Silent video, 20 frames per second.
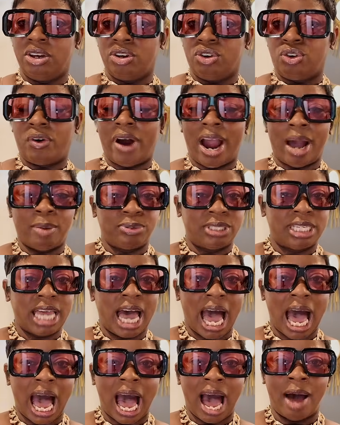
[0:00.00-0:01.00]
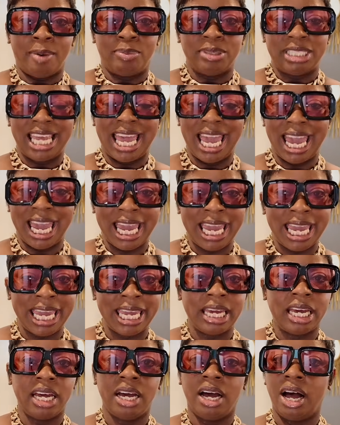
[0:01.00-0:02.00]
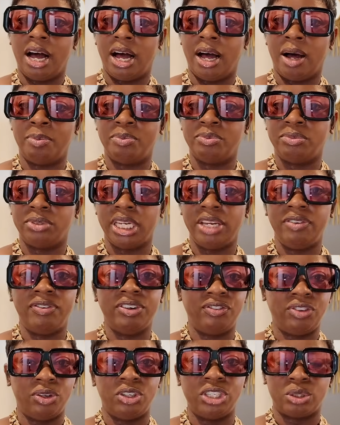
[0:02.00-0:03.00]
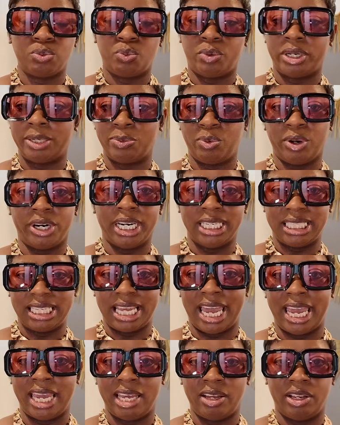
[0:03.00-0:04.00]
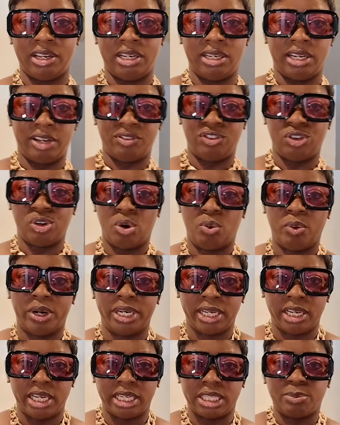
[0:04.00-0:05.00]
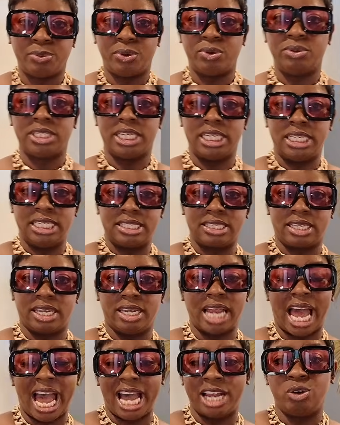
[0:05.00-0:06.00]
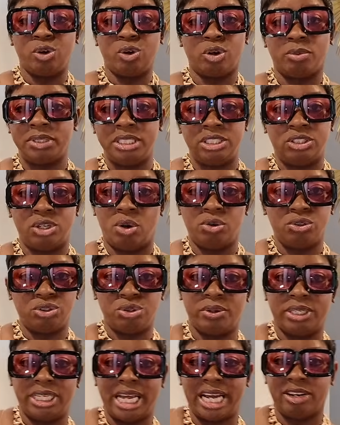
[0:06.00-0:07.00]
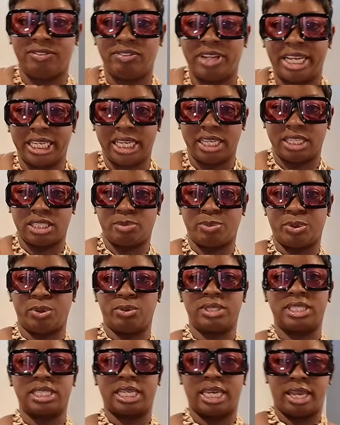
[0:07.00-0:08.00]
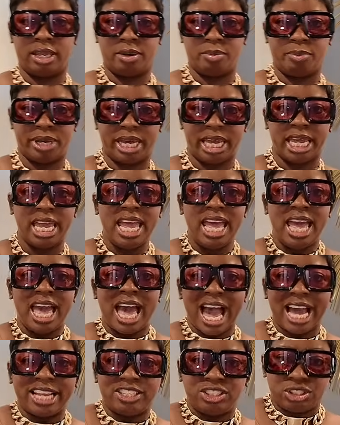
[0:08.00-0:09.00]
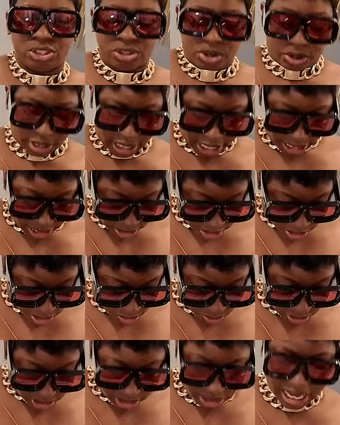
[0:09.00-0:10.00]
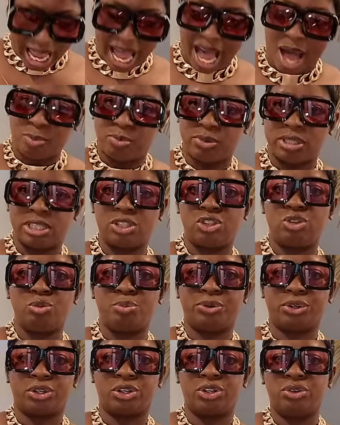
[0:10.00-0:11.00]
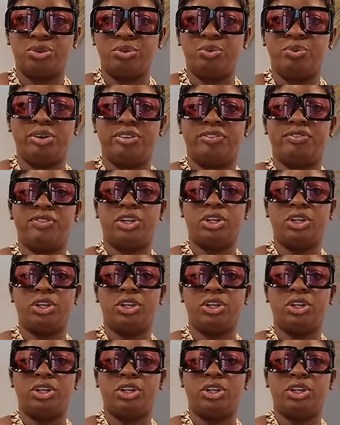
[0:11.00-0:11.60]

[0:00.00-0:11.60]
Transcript: crop top, tank, even if you just want to wear a tank and you don't want to expose any skin. I normally don't do a lot of like exposed skin, but I just thought that this top was super cute with the